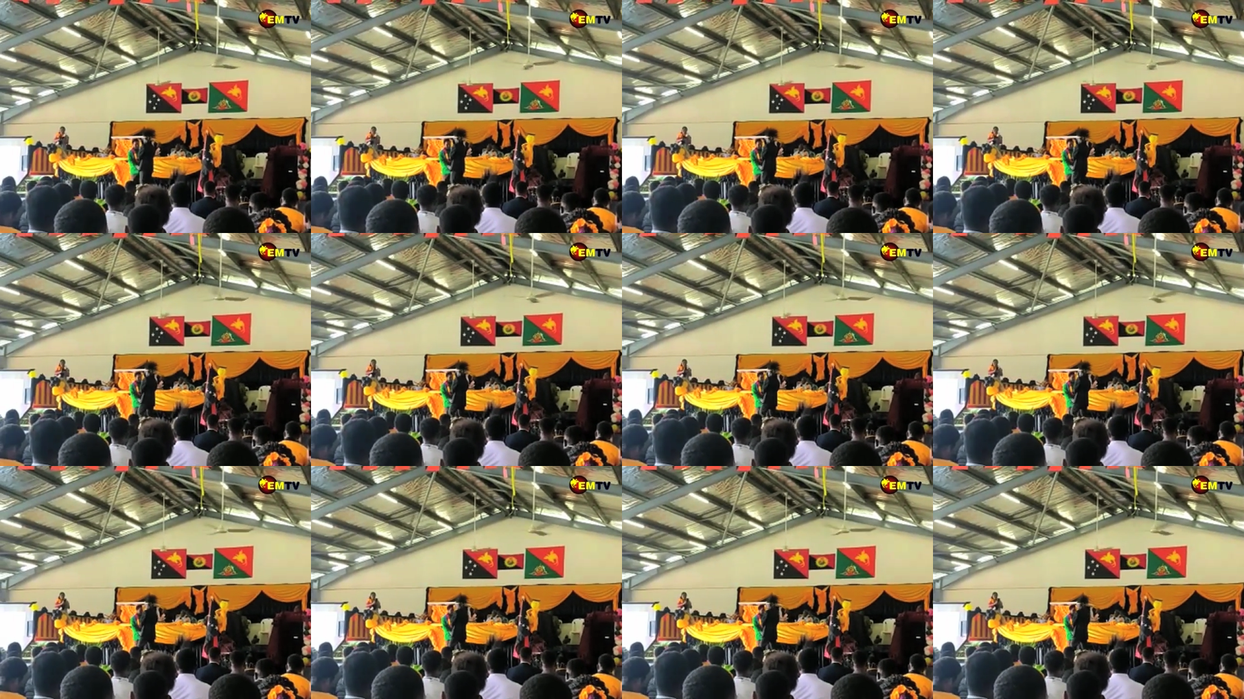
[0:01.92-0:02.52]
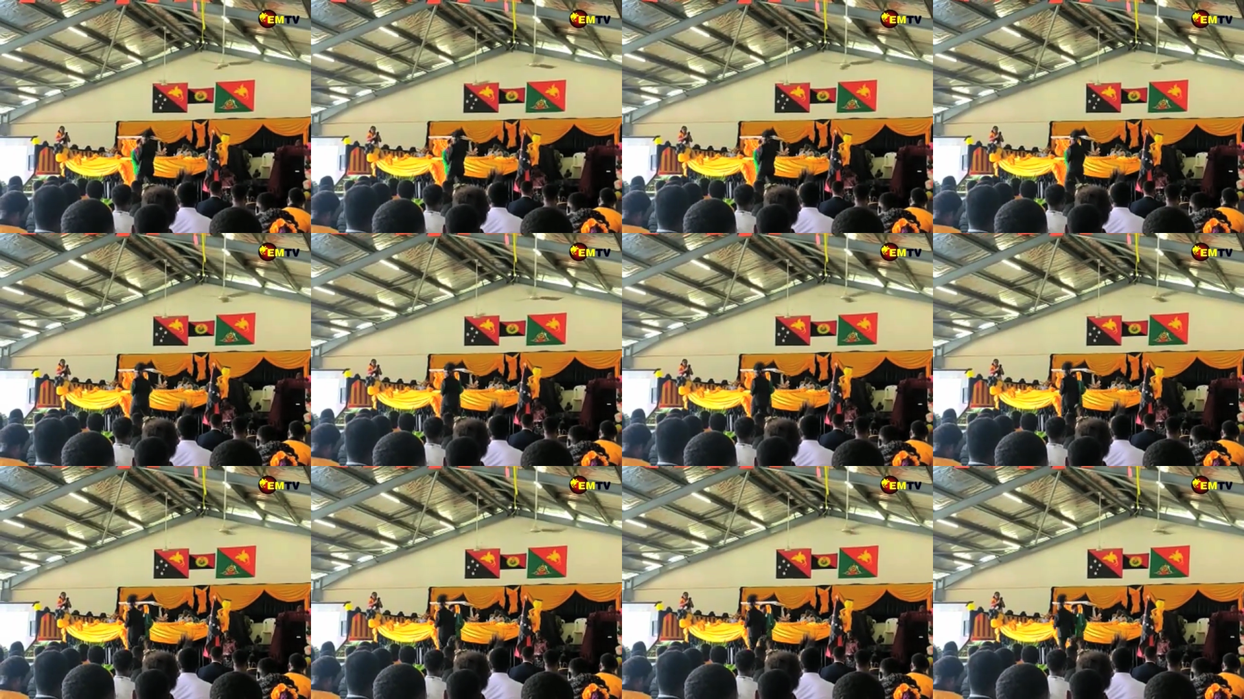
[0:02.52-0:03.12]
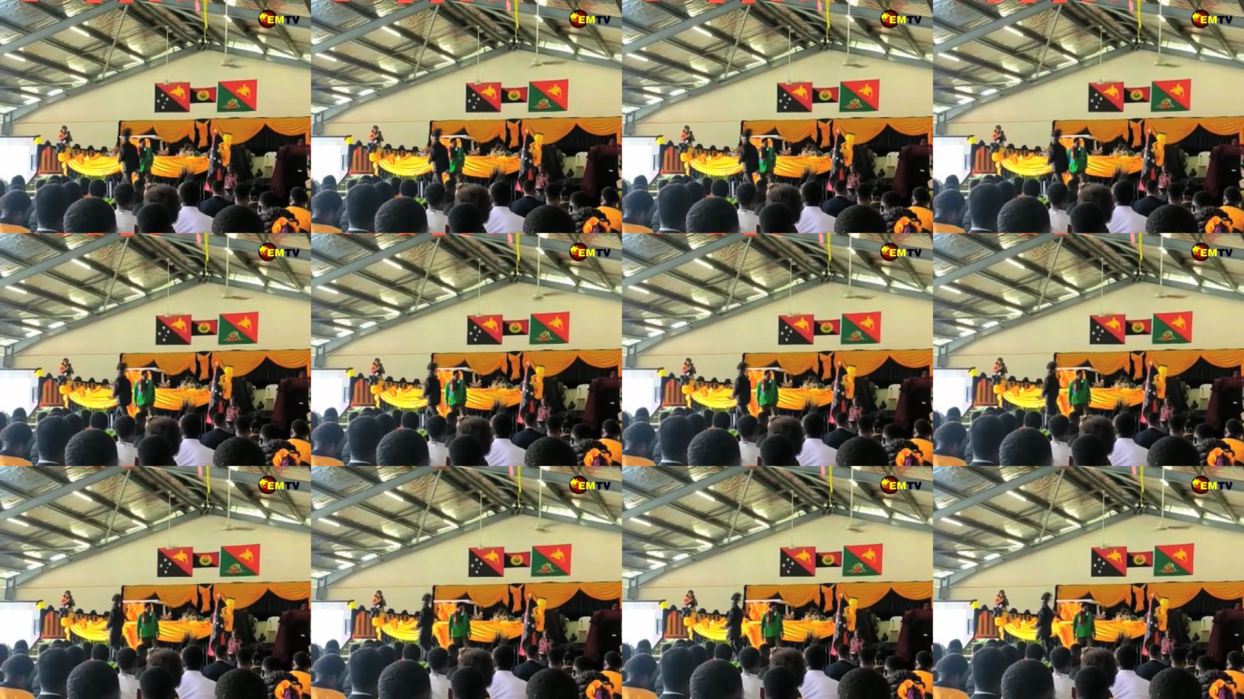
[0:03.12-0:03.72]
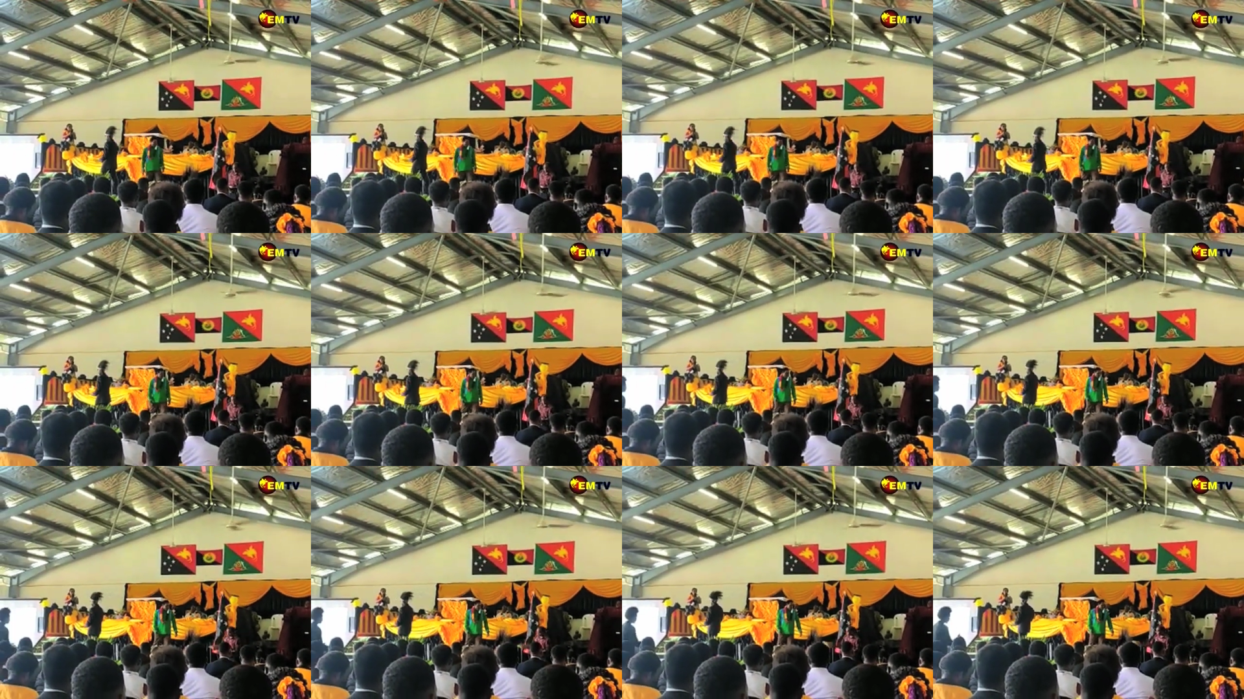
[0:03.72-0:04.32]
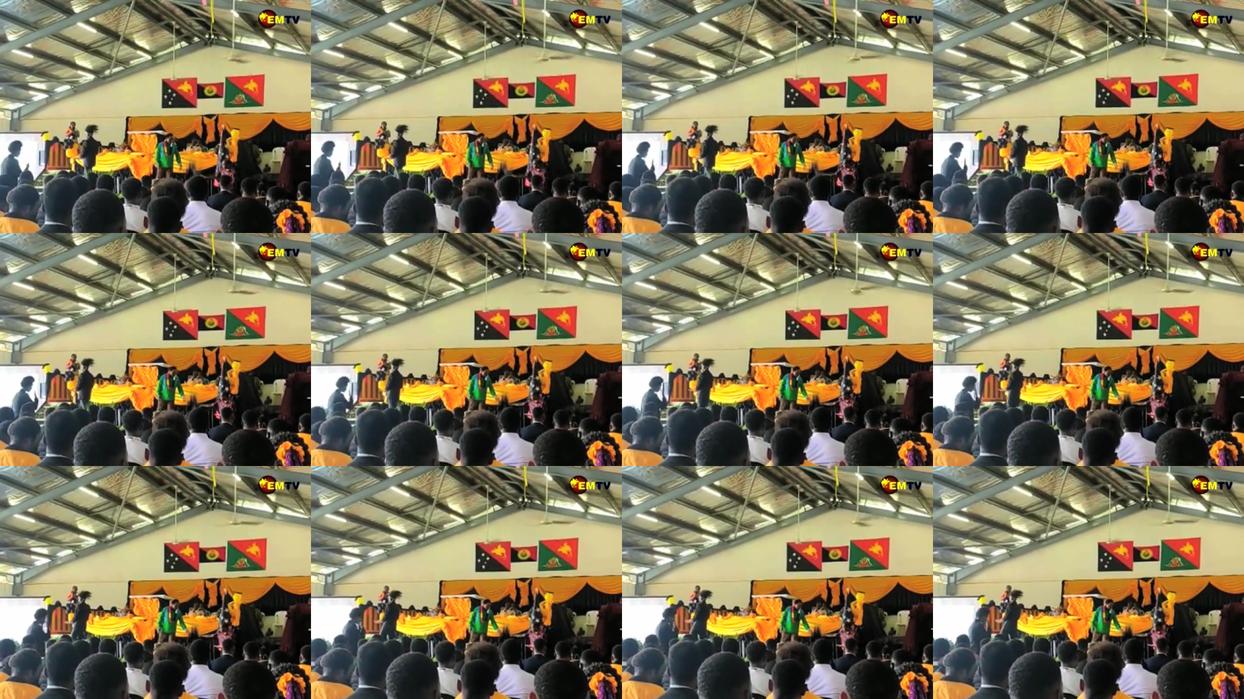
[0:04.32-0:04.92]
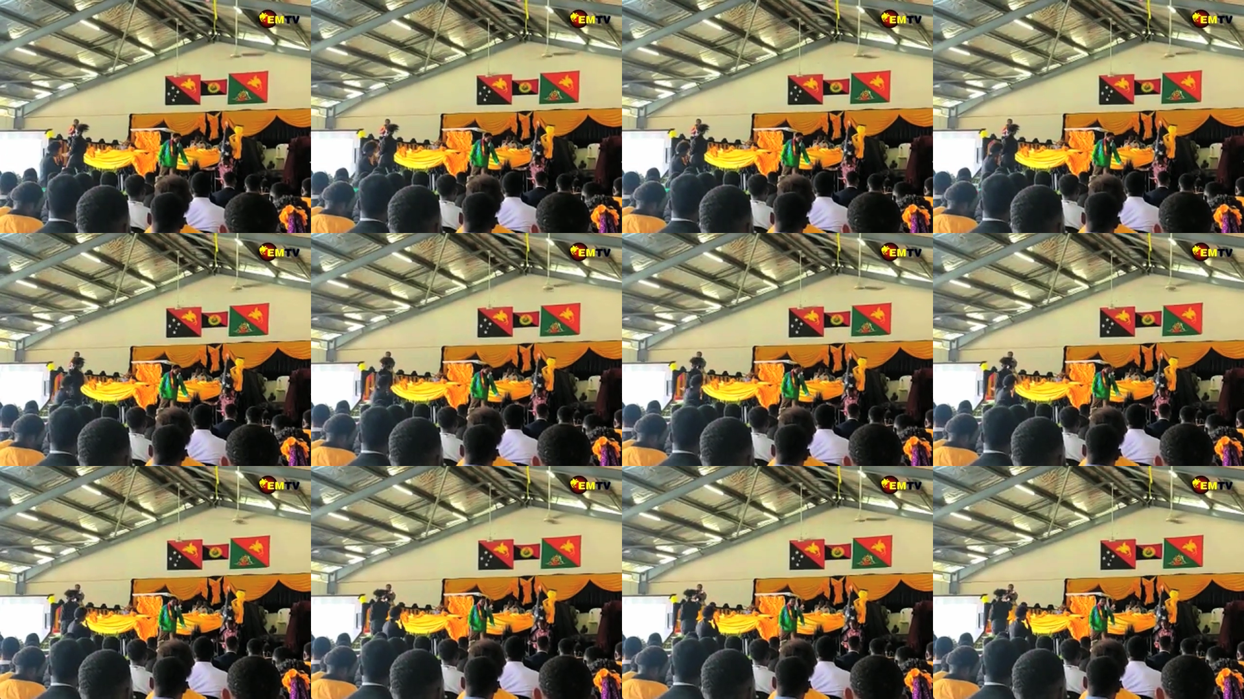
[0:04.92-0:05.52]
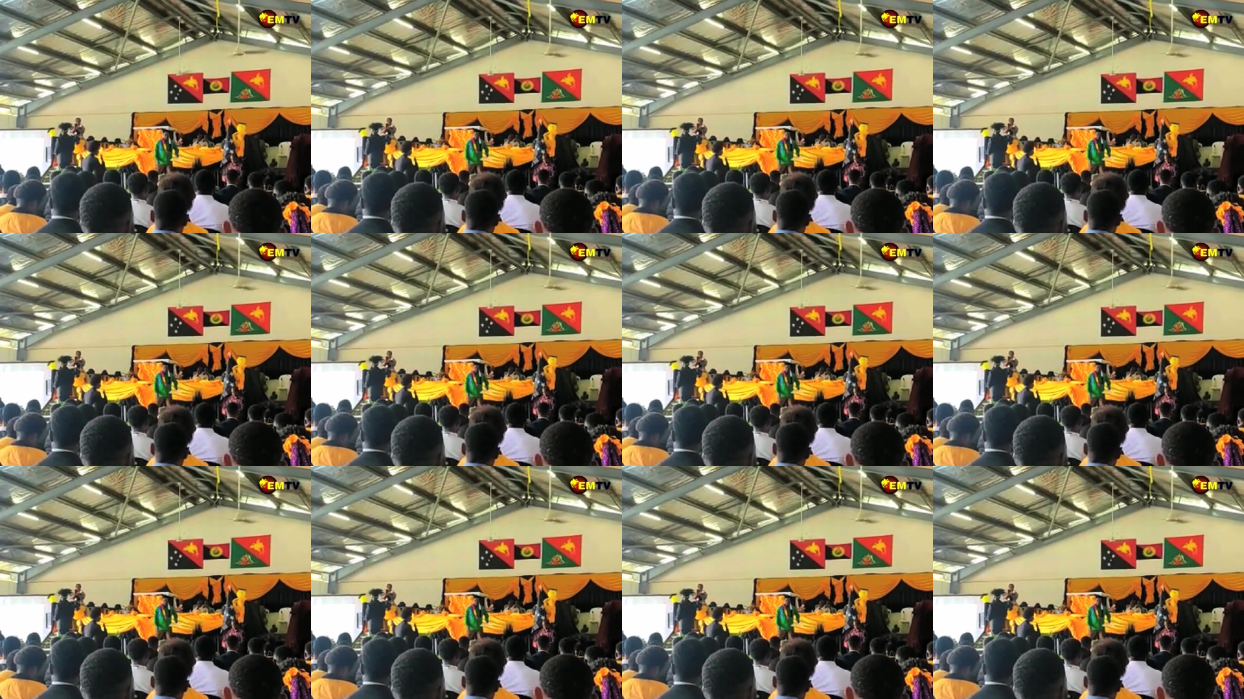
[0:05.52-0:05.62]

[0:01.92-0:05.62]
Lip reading: No face is visible, so there are no lips to read.